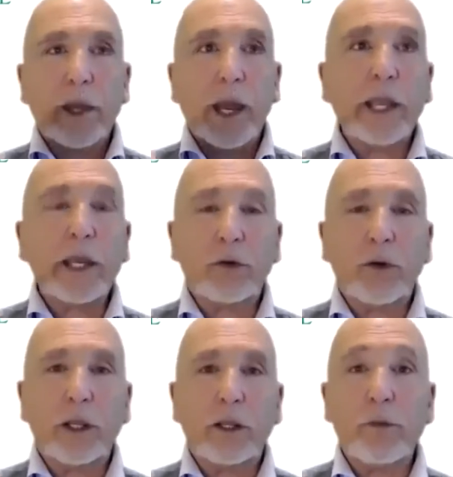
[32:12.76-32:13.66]

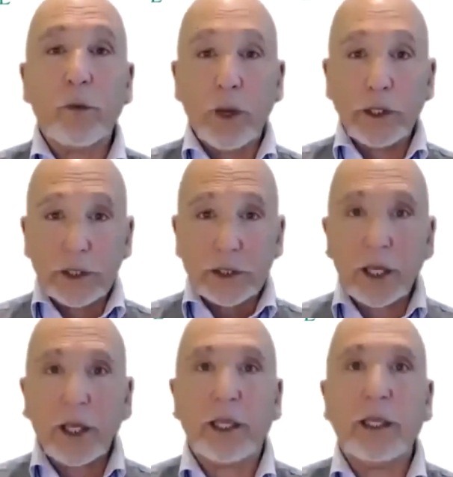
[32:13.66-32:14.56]
anchoring for when
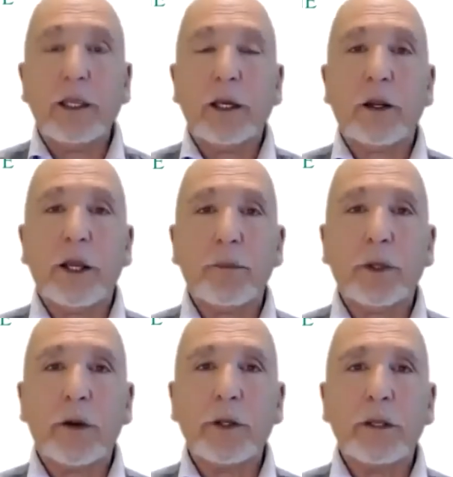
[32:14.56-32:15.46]
today, and I help
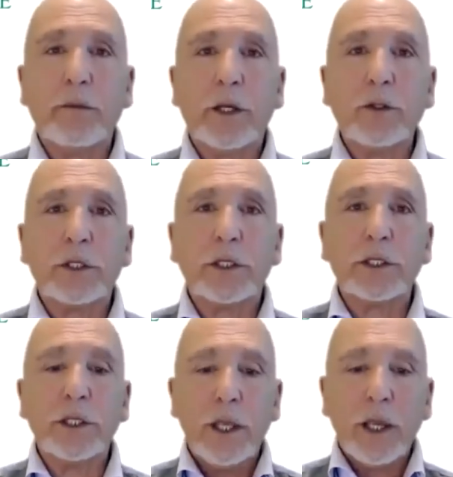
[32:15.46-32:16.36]
you go in
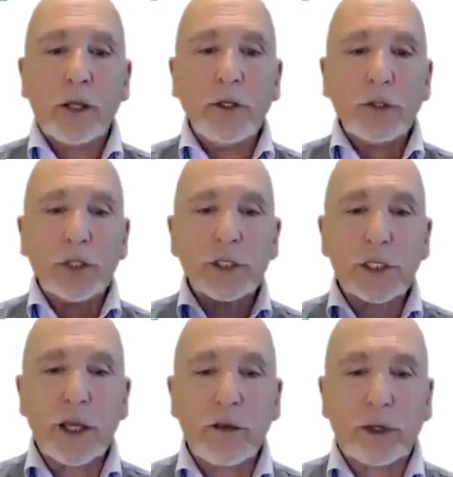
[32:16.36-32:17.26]
hypnosis, and you
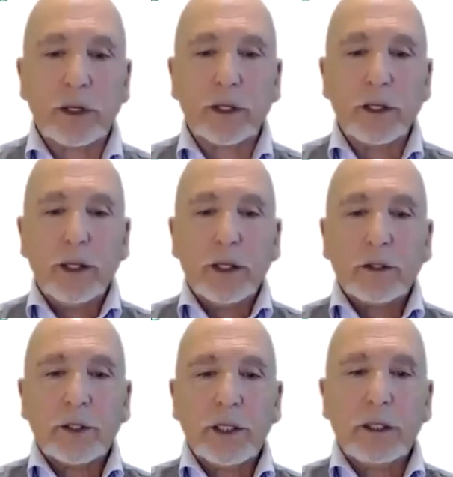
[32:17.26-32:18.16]
discover
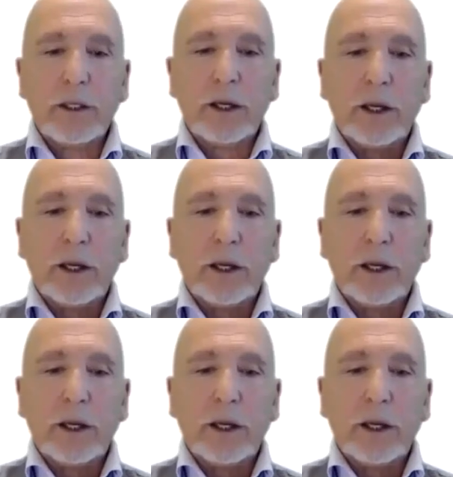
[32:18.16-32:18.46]
the